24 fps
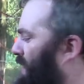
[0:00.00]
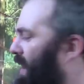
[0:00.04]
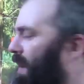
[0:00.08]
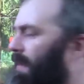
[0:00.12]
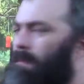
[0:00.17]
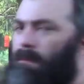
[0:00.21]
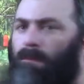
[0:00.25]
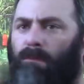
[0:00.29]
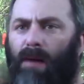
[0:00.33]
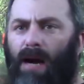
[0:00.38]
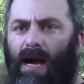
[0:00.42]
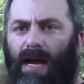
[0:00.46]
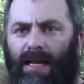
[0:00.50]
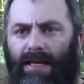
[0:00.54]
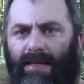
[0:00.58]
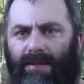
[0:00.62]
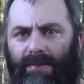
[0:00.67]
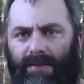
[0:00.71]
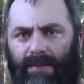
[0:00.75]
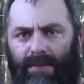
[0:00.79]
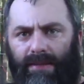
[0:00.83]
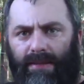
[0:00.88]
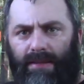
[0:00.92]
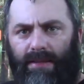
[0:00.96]

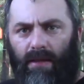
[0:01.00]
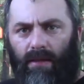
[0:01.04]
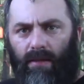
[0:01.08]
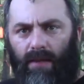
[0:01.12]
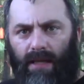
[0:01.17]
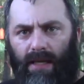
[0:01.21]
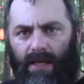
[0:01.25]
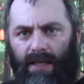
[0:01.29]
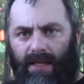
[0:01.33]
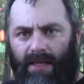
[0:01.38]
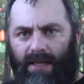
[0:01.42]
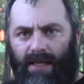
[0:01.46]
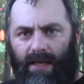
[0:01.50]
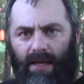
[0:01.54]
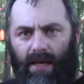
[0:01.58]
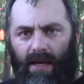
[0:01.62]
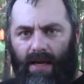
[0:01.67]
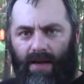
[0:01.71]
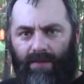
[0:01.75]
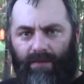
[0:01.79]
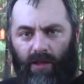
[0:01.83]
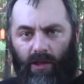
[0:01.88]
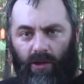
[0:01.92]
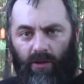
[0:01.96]
Might go ahead and get
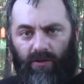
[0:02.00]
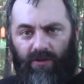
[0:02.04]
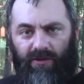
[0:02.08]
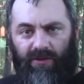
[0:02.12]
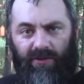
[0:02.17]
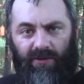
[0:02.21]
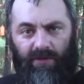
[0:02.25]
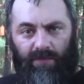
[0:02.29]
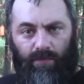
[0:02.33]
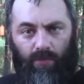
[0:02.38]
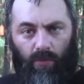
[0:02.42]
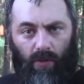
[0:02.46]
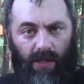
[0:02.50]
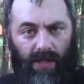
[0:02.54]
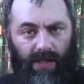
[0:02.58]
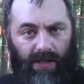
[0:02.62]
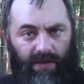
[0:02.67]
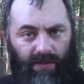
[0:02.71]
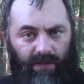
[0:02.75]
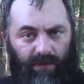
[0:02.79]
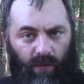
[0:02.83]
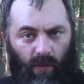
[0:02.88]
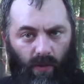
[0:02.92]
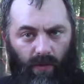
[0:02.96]
heavier
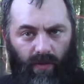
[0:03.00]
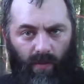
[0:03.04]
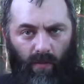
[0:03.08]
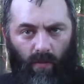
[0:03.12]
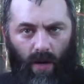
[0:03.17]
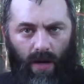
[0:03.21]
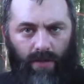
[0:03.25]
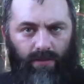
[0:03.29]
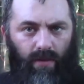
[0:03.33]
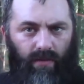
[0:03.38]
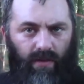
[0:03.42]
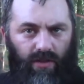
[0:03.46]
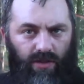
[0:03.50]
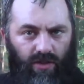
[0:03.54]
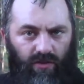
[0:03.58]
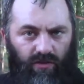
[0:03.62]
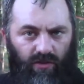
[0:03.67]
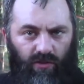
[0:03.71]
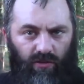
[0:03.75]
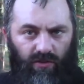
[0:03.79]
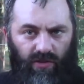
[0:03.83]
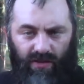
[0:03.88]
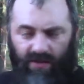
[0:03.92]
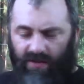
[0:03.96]
springs for them rather than
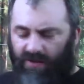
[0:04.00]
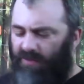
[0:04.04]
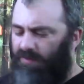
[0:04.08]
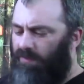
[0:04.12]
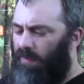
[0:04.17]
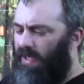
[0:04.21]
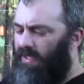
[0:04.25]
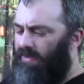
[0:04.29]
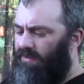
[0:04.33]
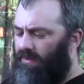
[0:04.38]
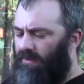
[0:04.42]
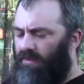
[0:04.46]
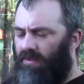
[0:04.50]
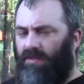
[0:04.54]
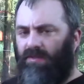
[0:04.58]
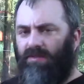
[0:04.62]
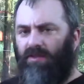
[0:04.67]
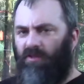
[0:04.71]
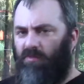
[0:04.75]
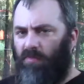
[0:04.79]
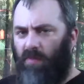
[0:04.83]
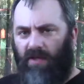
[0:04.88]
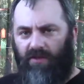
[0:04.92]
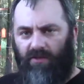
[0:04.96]
just using the spacer, because
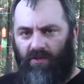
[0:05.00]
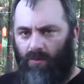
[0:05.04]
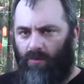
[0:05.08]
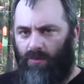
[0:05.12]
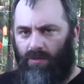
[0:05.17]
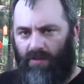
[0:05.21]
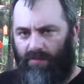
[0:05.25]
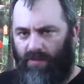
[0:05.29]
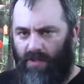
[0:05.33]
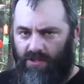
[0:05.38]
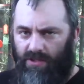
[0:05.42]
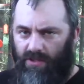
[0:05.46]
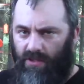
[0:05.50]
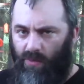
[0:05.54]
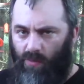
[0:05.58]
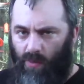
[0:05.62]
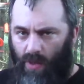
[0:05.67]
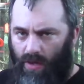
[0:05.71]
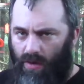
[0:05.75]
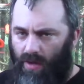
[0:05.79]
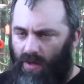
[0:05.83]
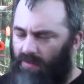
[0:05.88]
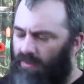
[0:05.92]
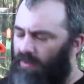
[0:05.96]
the spacer will eventually
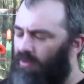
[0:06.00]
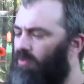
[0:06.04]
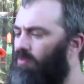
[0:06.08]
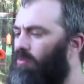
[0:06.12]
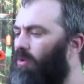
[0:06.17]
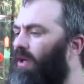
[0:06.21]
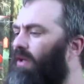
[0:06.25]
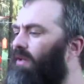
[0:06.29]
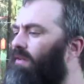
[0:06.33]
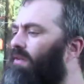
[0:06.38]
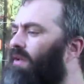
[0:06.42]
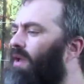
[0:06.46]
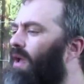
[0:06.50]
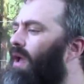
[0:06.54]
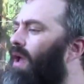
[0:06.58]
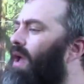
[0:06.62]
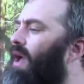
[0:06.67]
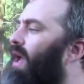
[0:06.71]
wear out the springs.